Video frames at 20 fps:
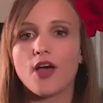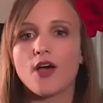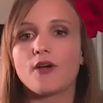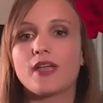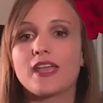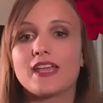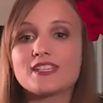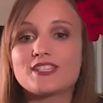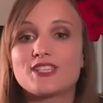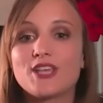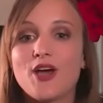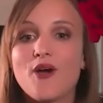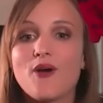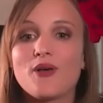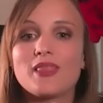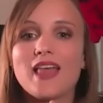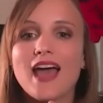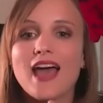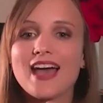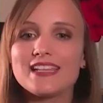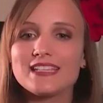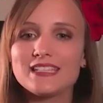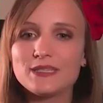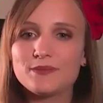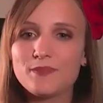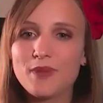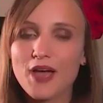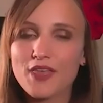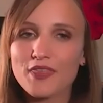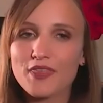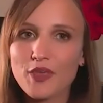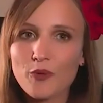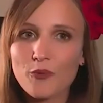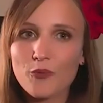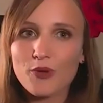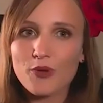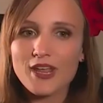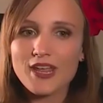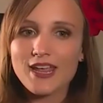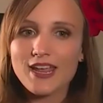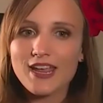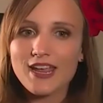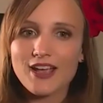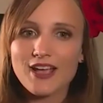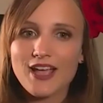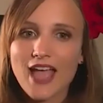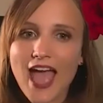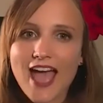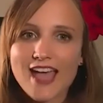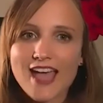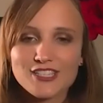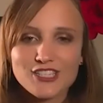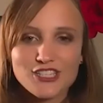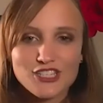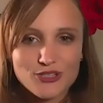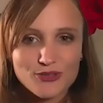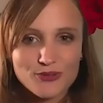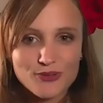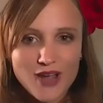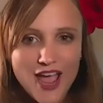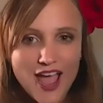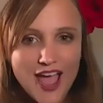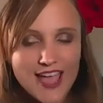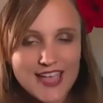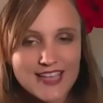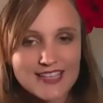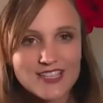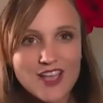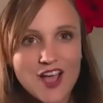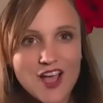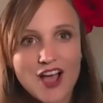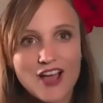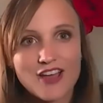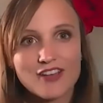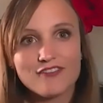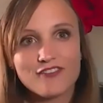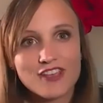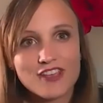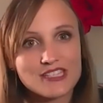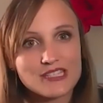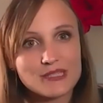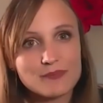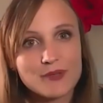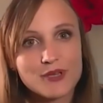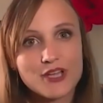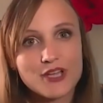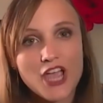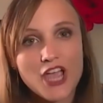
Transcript: Okay, so last month we asked you guys on Facebook